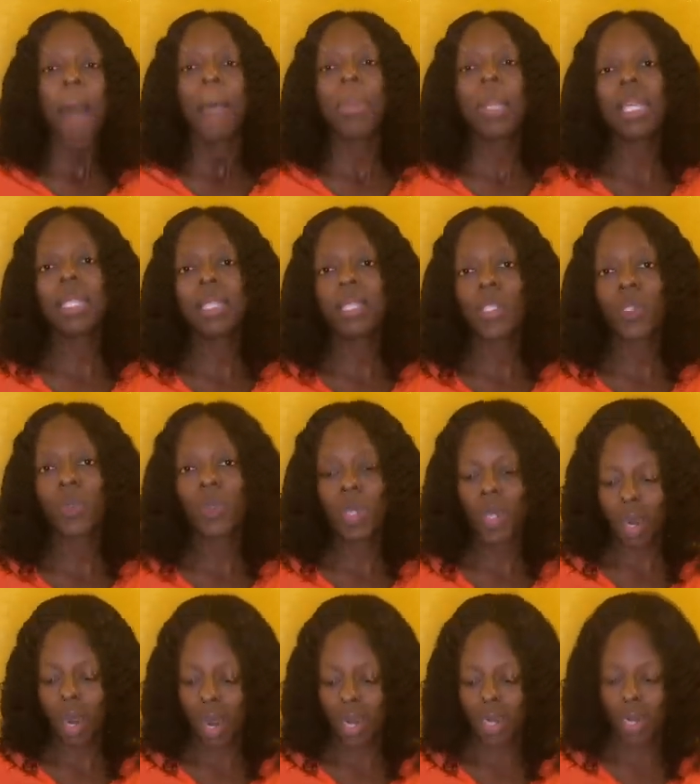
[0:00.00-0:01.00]
Please
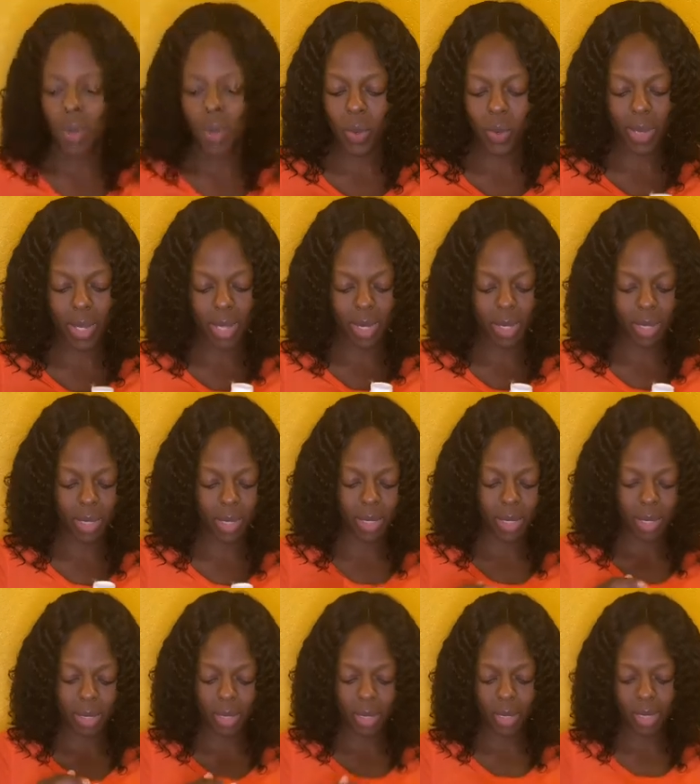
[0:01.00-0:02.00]
disregard the noise.
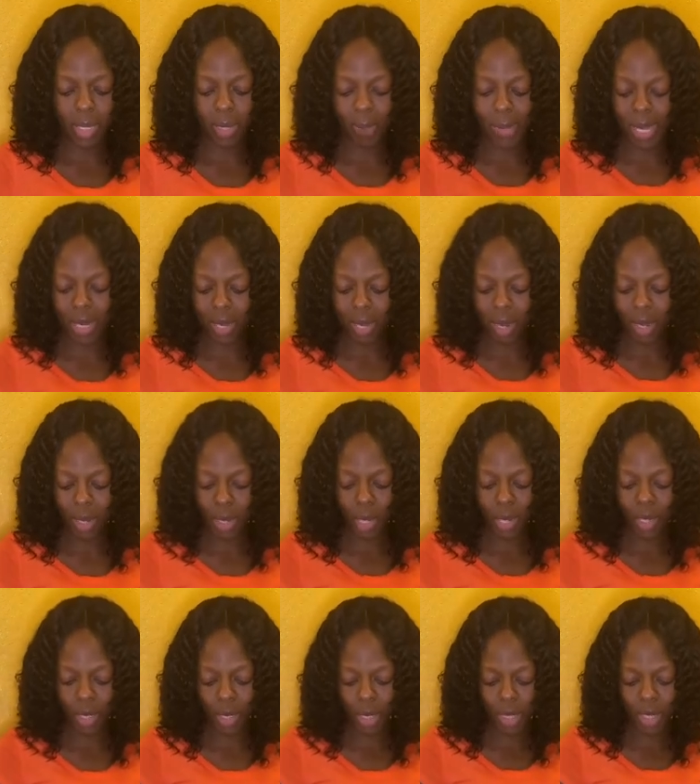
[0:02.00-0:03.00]
That's my
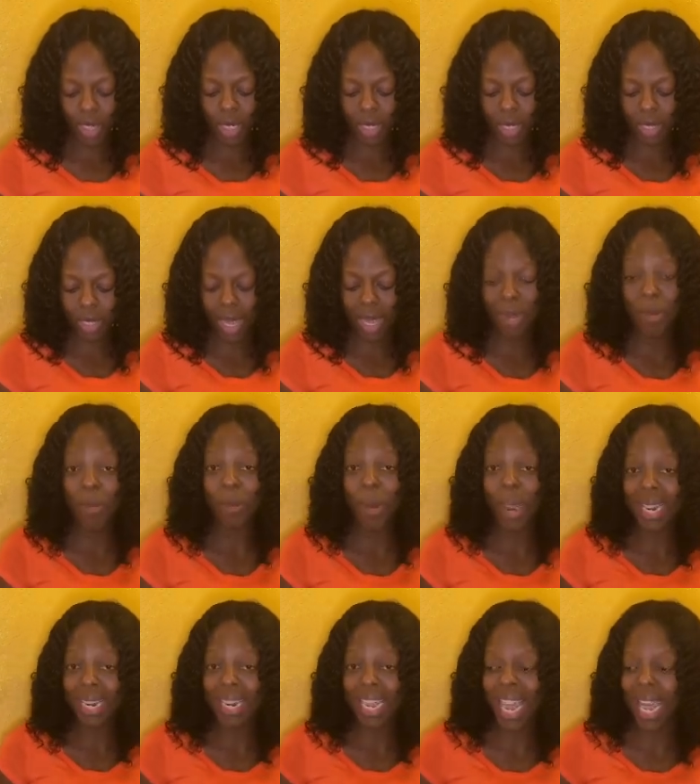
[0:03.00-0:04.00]
daughter. She decided
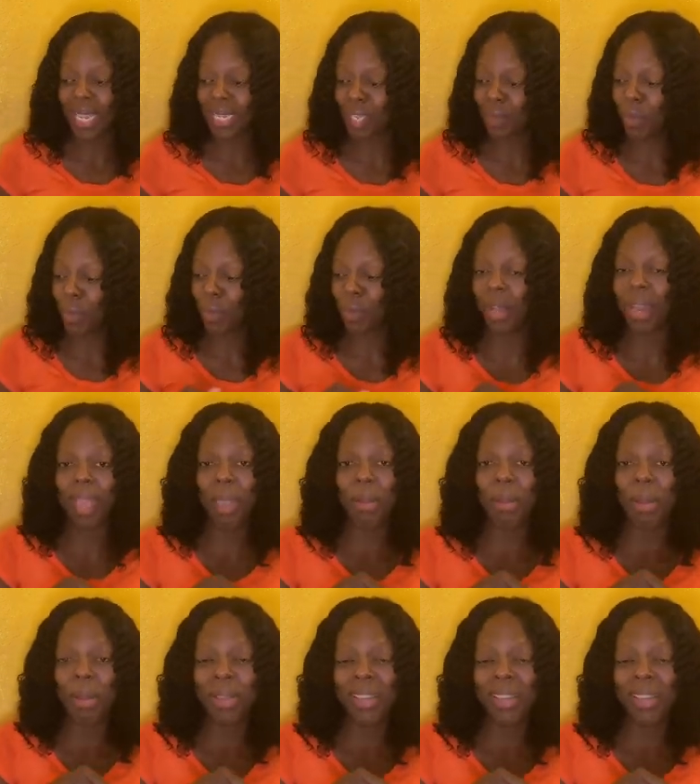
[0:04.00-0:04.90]
right now to be playing